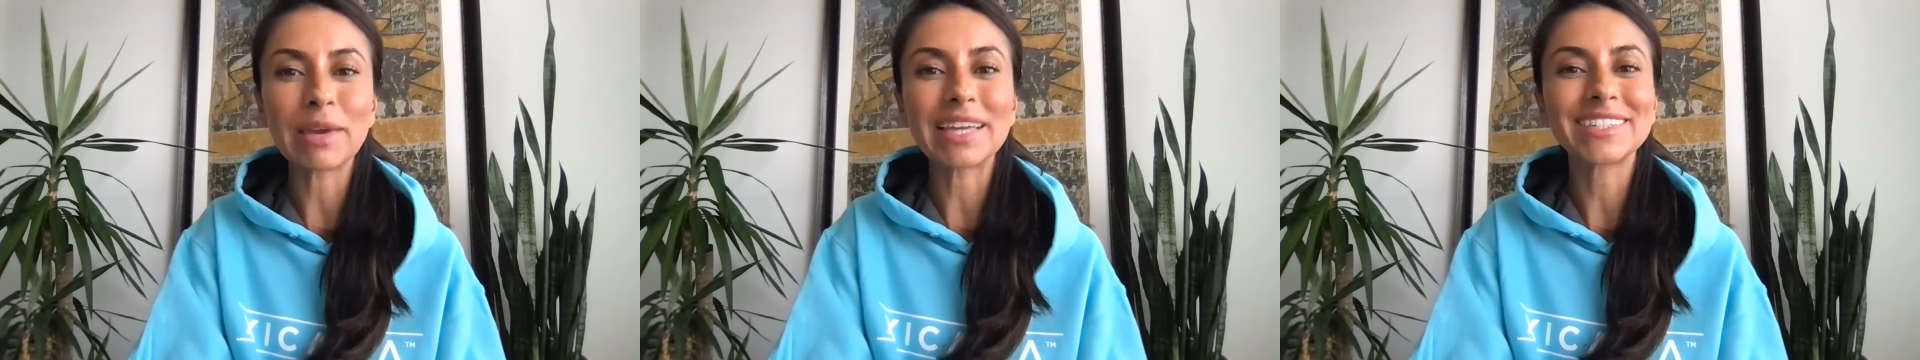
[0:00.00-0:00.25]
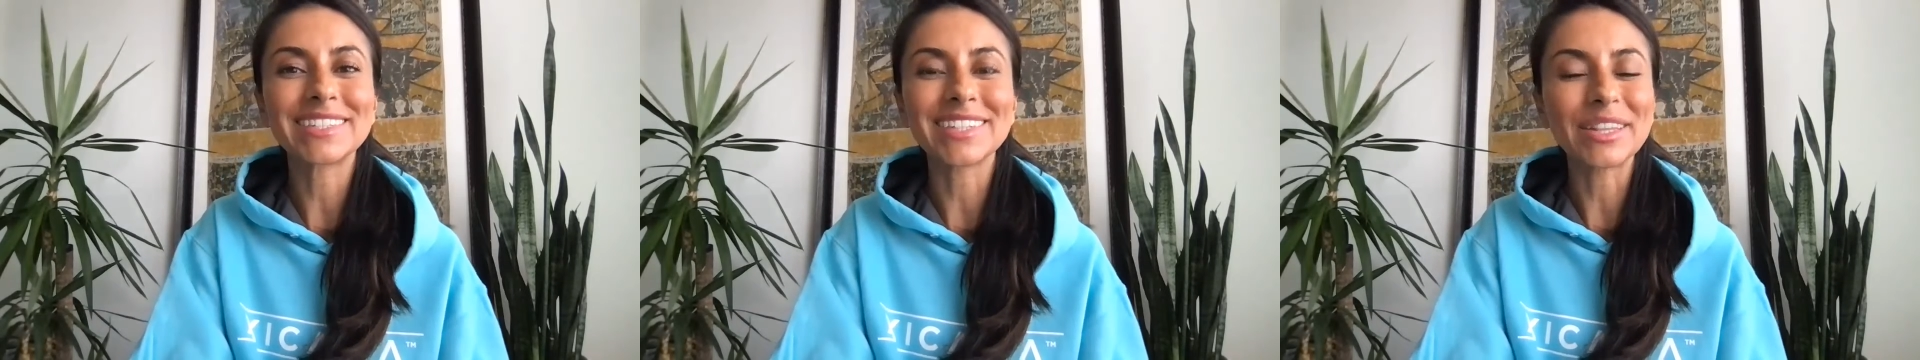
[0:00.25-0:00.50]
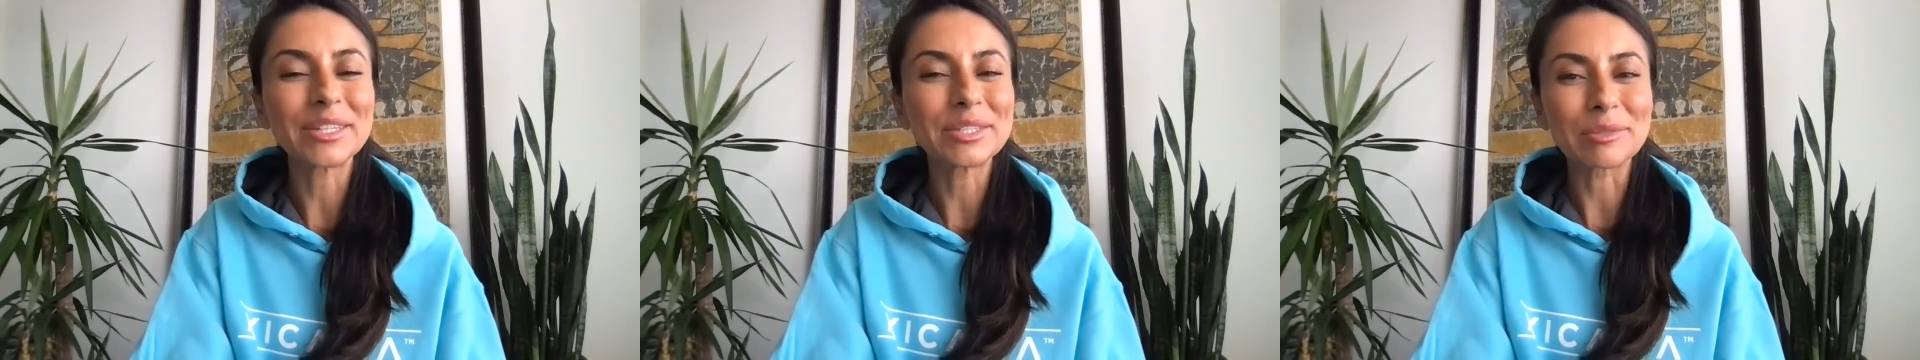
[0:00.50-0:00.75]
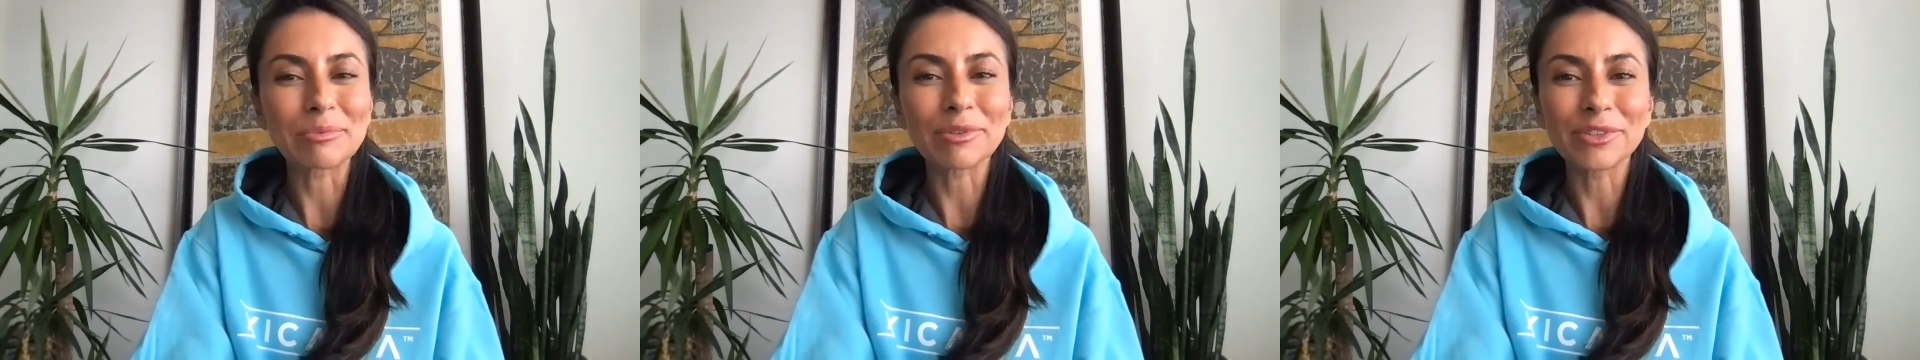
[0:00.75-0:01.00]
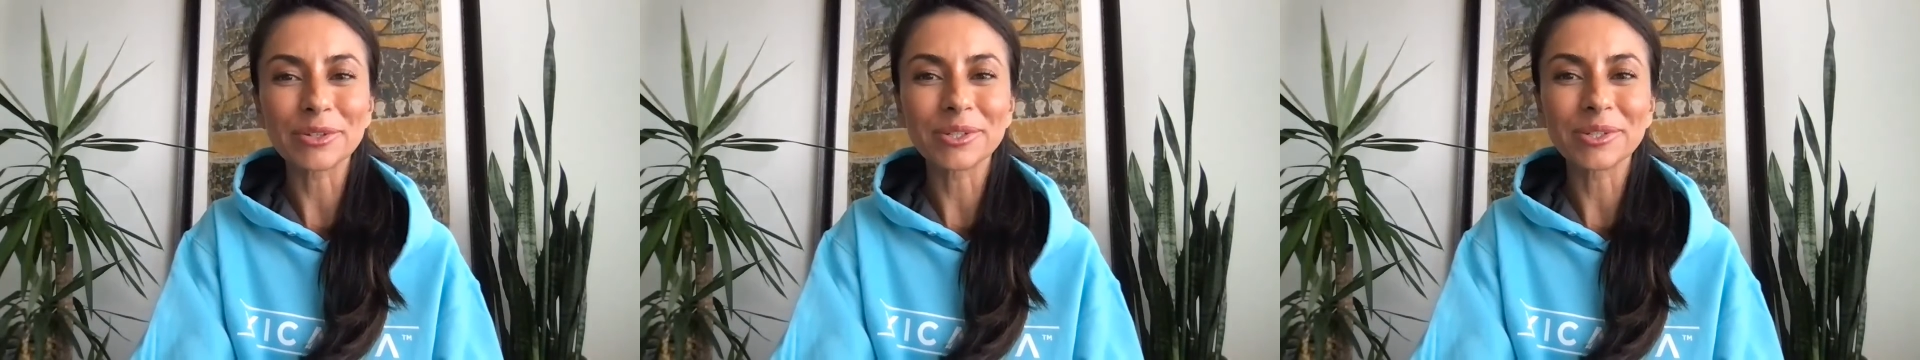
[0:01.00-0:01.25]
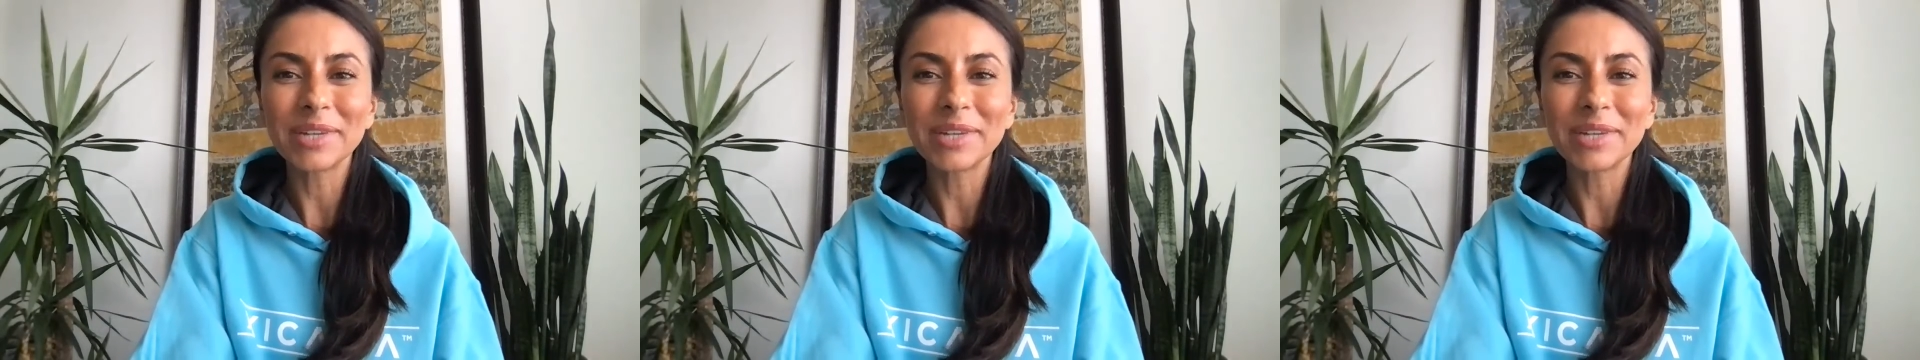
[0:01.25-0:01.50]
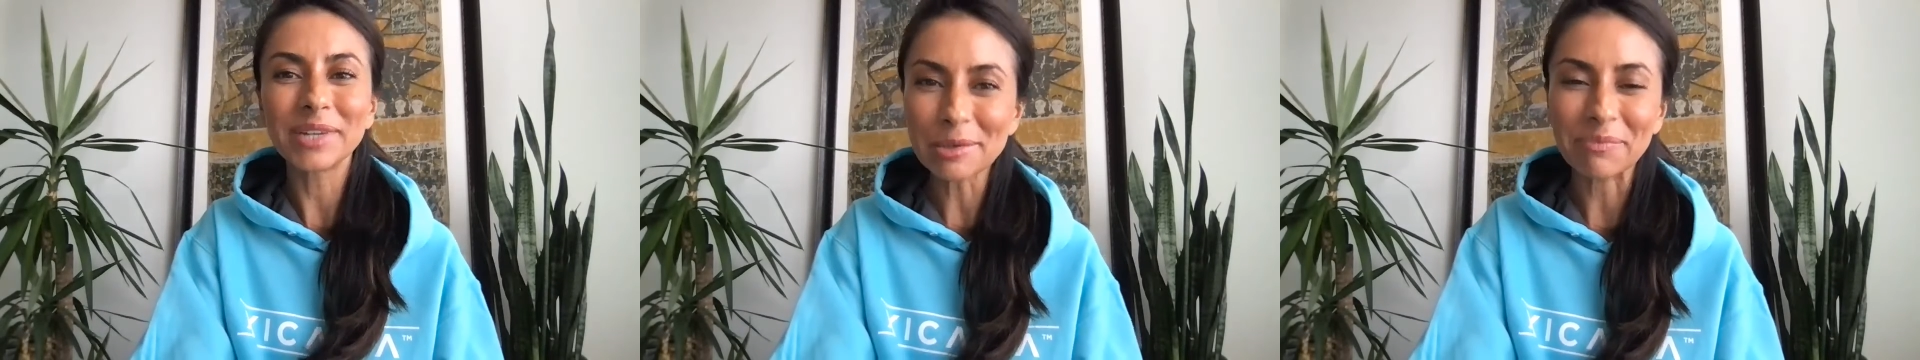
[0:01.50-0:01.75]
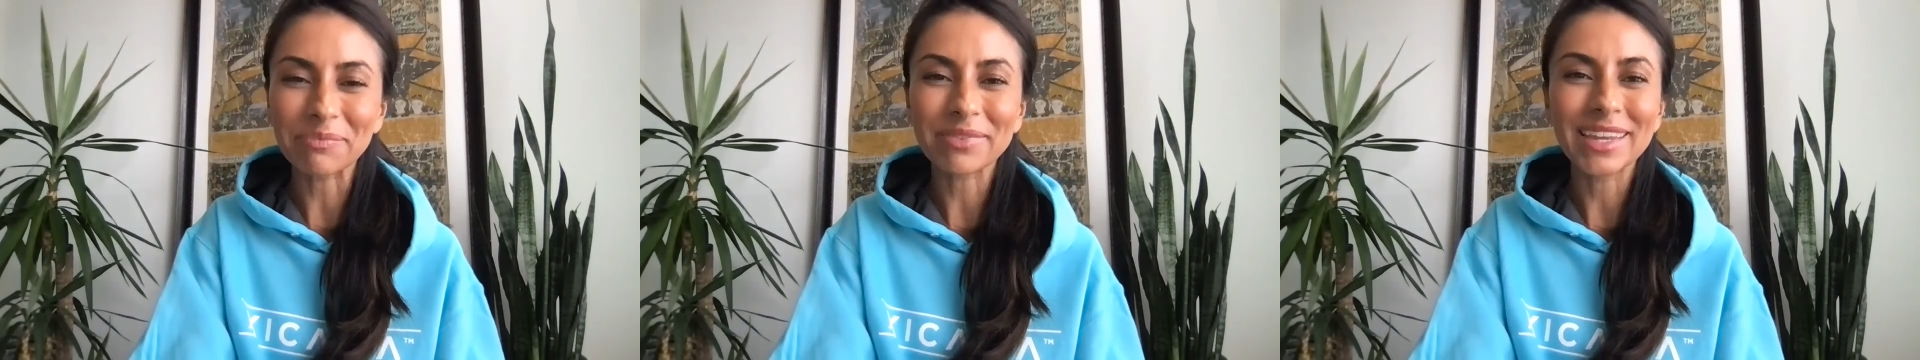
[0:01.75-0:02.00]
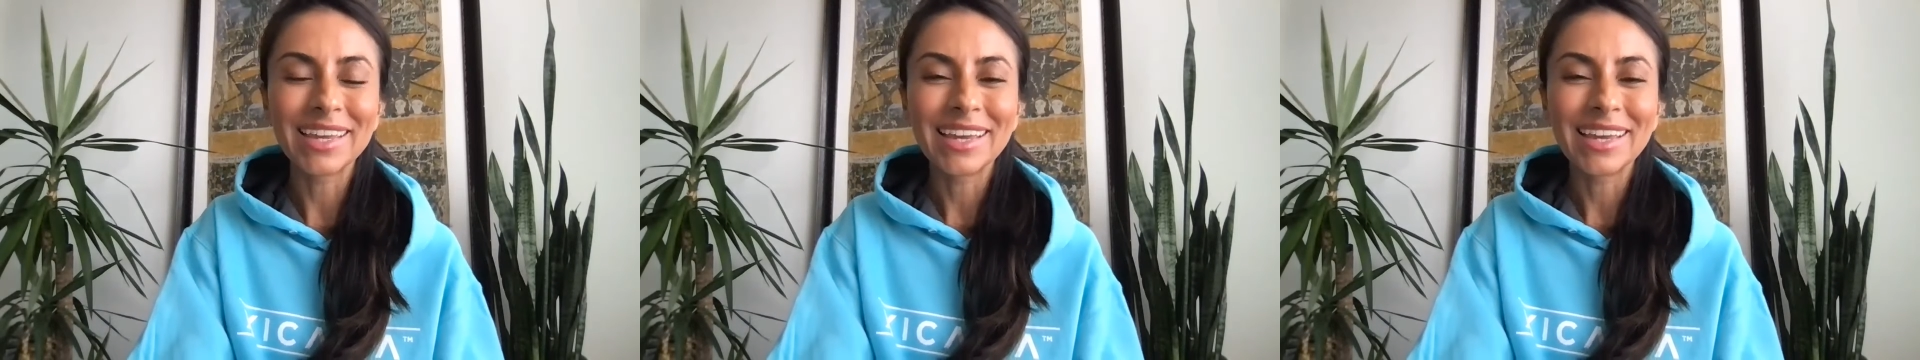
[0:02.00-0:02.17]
based on the superfood Xicama.